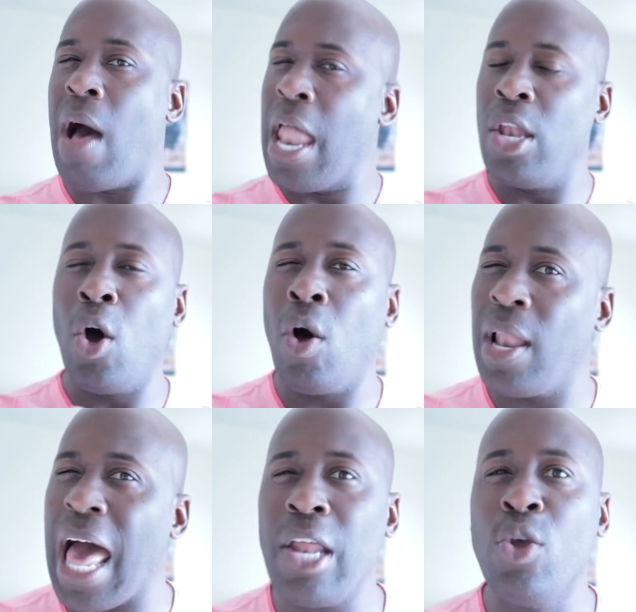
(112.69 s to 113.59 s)
I know a
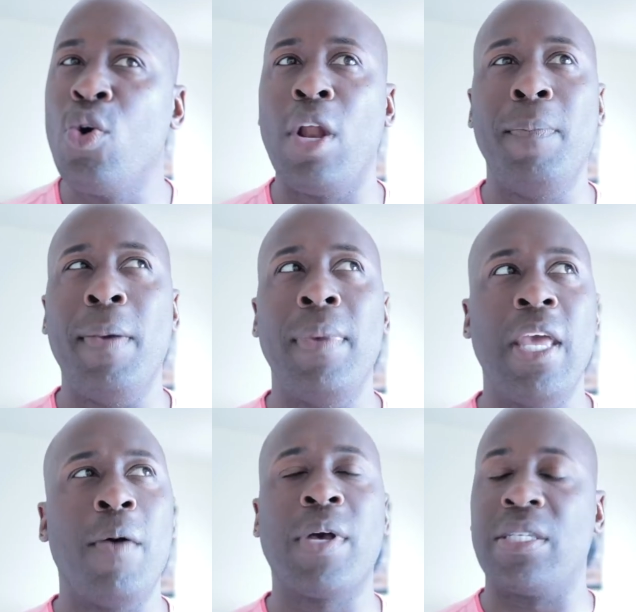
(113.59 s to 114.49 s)
lot of you are going to beat me
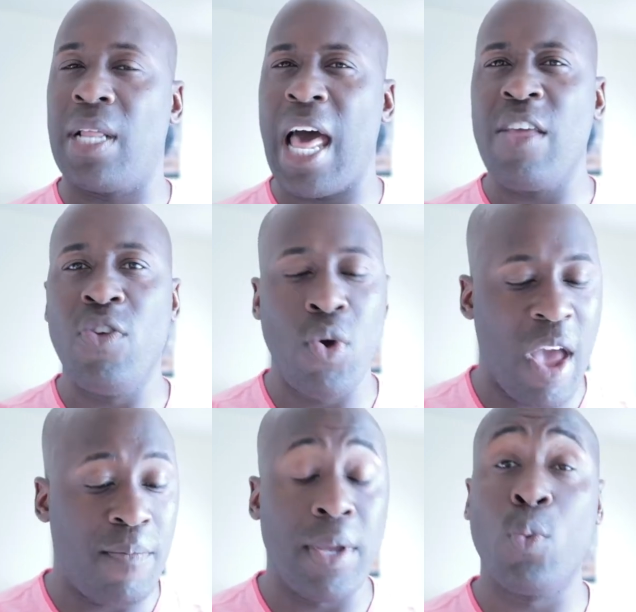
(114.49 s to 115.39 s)
up because a lot of you
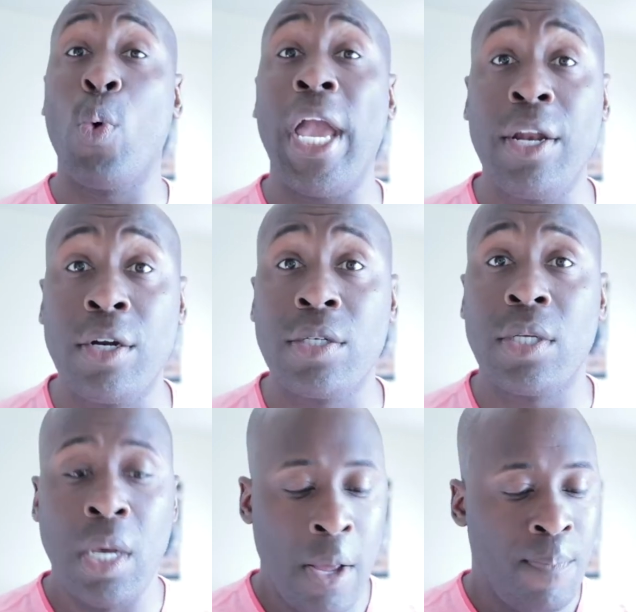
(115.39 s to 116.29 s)
have been waiters
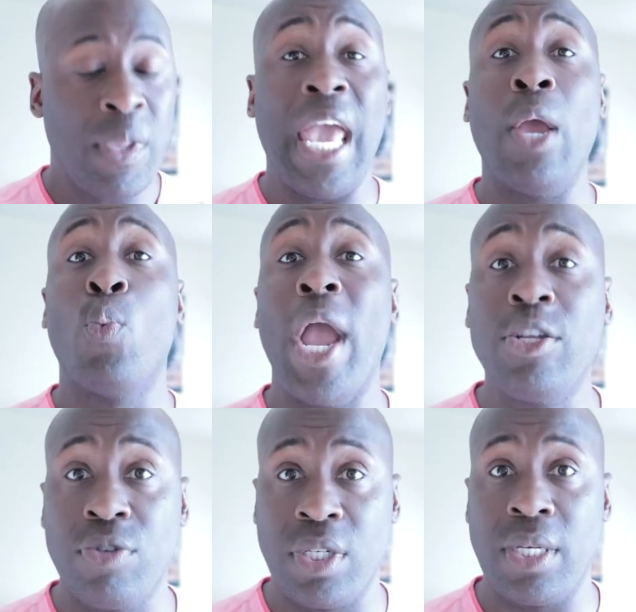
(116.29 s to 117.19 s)
and
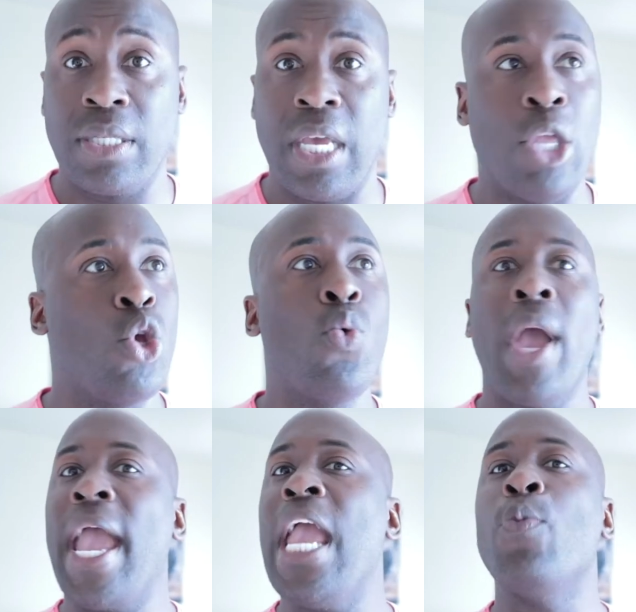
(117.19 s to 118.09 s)
waitresses, and you
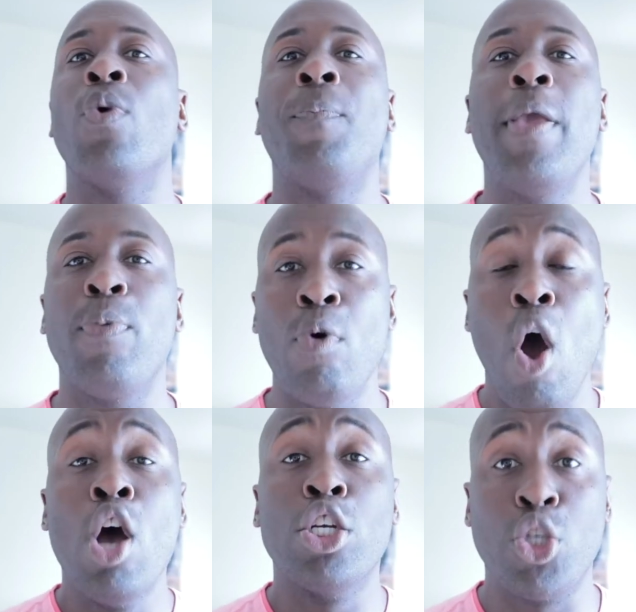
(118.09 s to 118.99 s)
hate when people
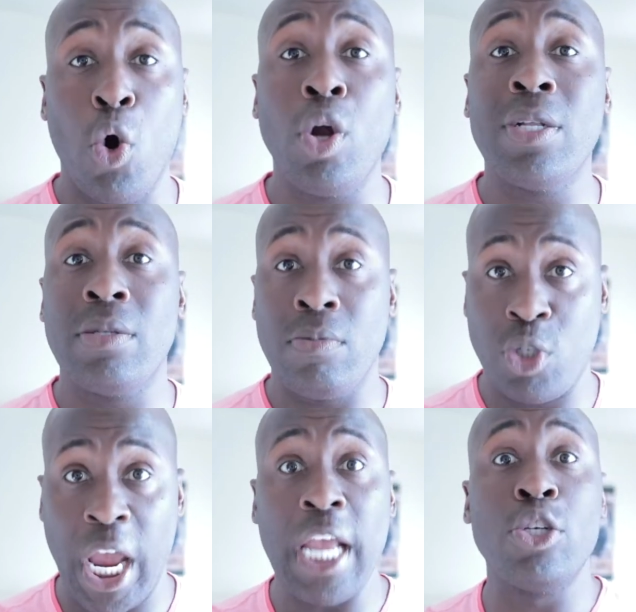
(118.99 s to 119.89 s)

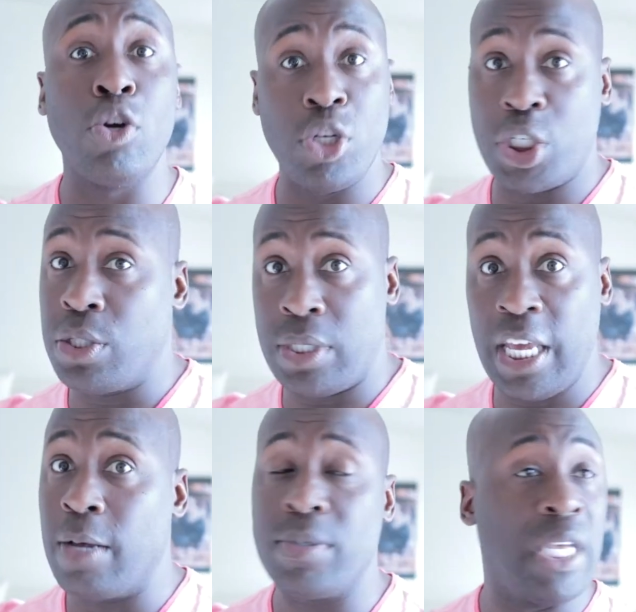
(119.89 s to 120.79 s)
shortchange your
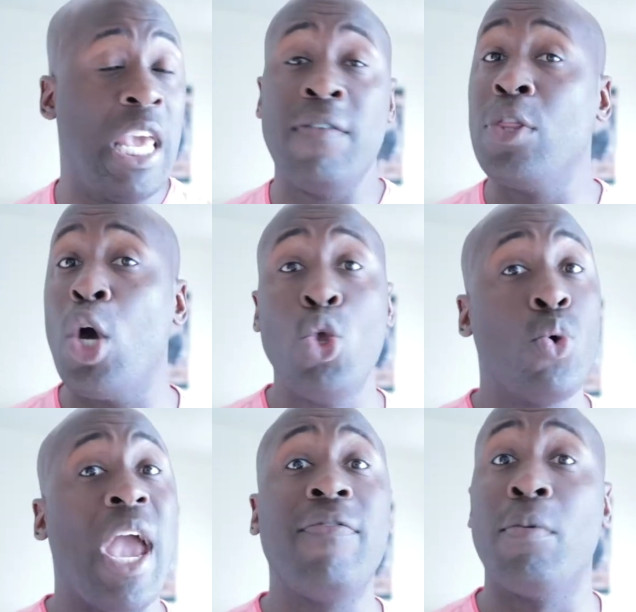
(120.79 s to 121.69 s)
tips, even though you
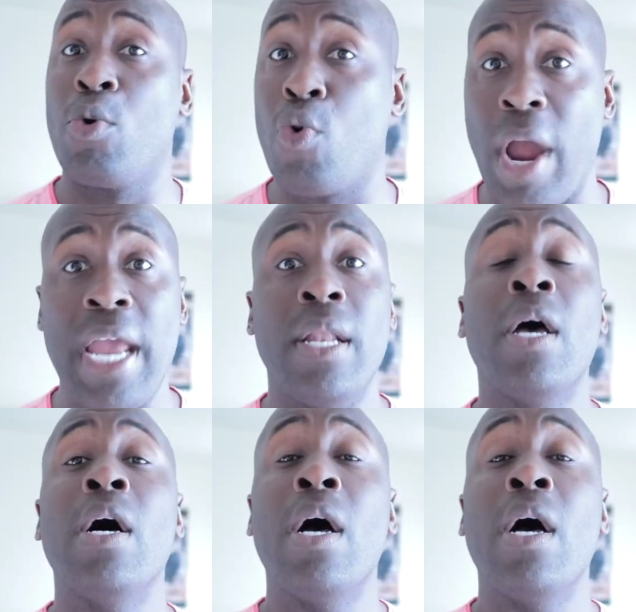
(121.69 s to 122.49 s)
gave them great